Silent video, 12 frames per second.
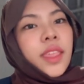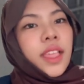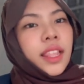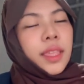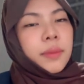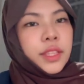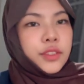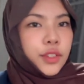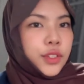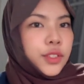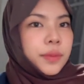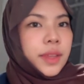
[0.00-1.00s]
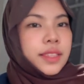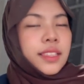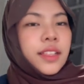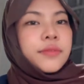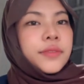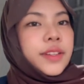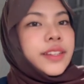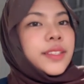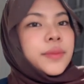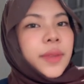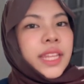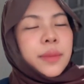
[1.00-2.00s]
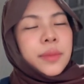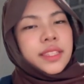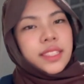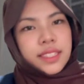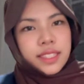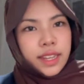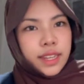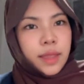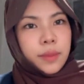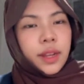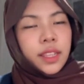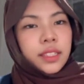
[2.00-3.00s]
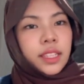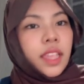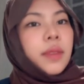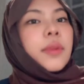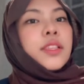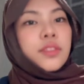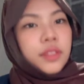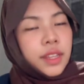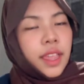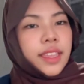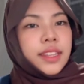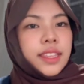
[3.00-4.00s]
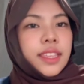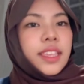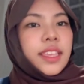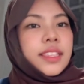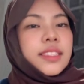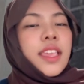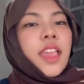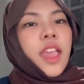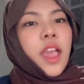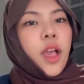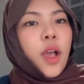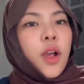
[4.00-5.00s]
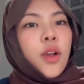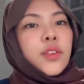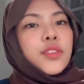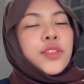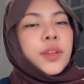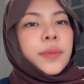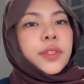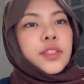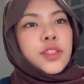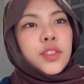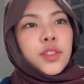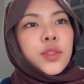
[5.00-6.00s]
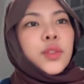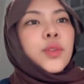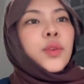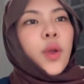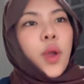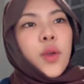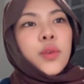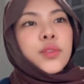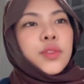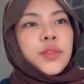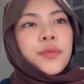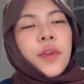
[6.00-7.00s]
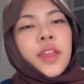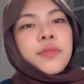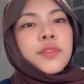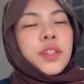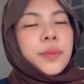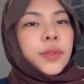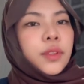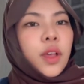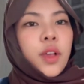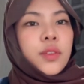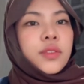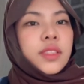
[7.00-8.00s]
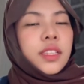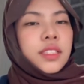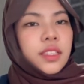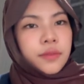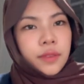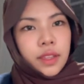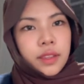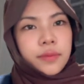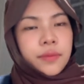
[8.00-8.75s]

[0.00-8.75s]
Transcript: let me introduce myself first. My name is Desrania Miranti and my student ID is O22202500065.